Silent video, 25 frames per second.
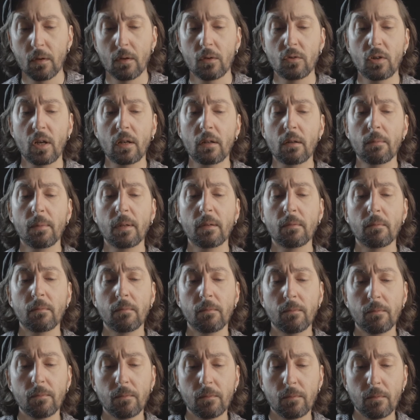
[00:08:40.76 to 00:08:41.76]
Gentlemen,
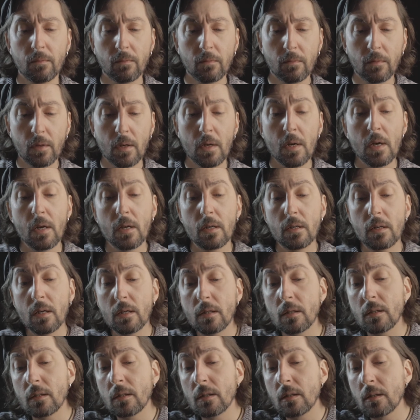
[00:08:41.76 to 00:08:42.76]

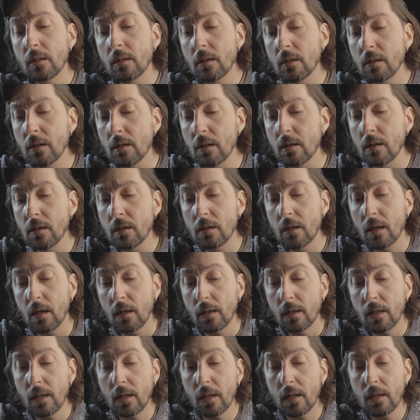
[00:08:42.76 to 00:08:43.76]
distant
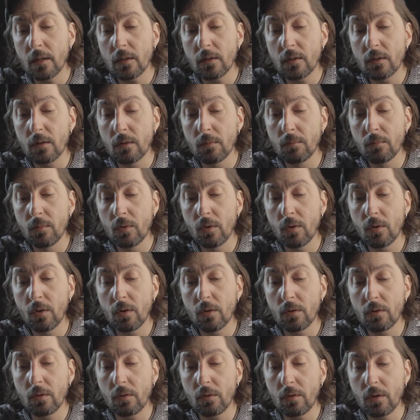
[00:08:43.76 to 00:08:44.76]
as the
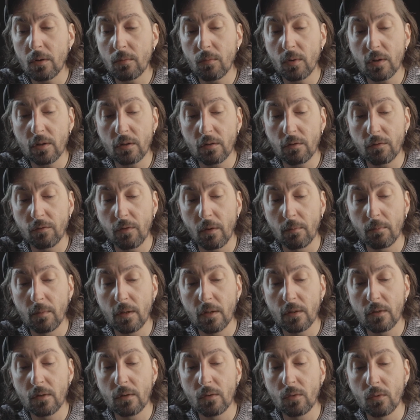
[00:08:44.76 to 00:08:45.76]
murderer was from
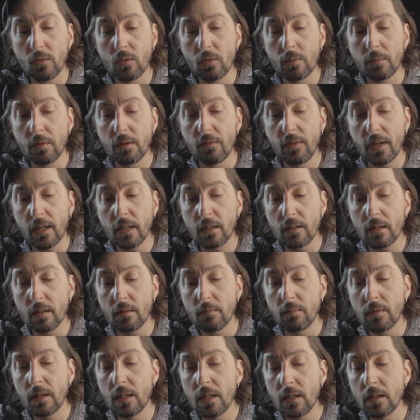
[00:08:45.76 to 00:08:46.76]
his doomed
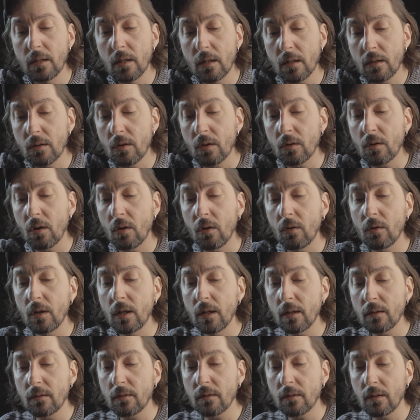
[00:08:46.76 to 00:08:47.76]
victim, he did not
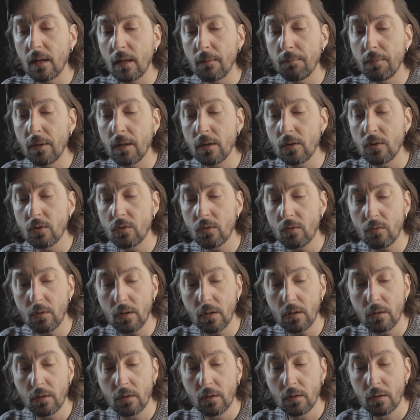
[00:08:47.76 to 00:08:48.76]
wholly escape
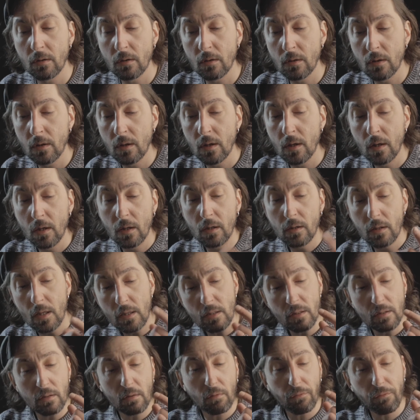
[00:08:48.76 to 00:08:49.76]
injury.
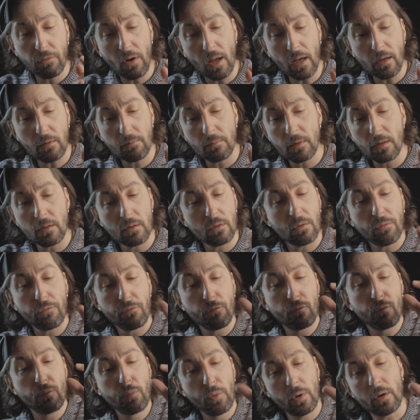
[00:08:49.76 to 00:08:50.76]
This fragment
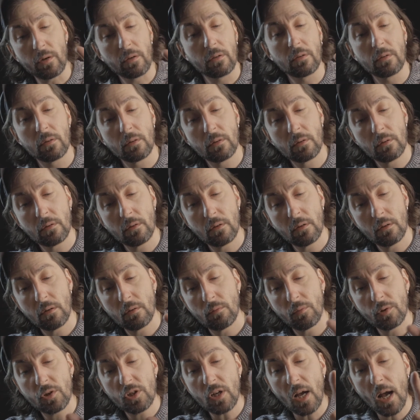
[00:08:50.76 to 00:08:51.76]
of wood,
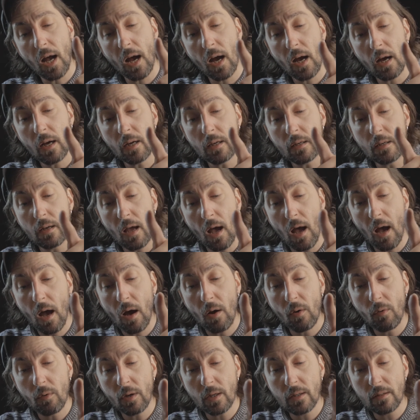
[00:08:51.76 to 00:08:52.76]
which I
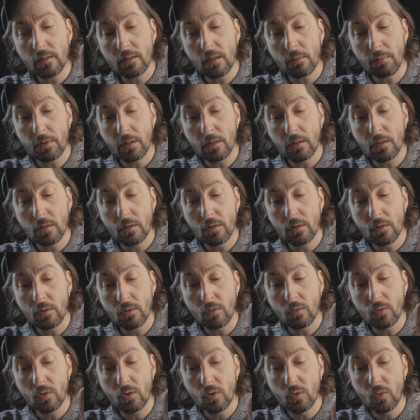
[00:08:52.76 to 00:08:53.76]
now exhibit
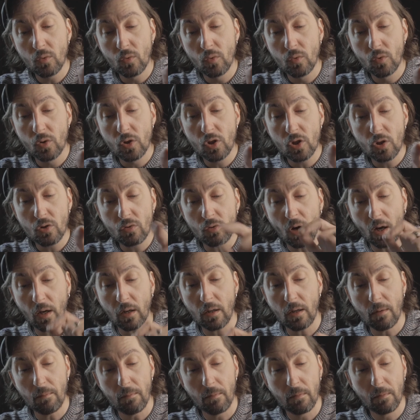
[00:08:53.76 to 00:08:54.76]
to you,
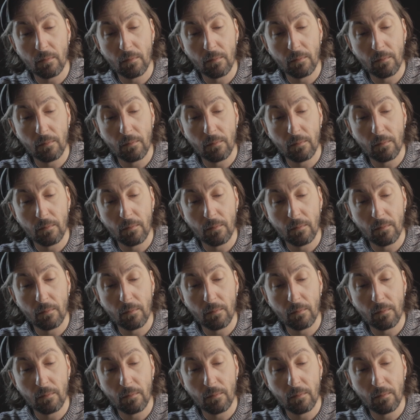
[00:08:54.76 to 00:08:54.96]
struck him.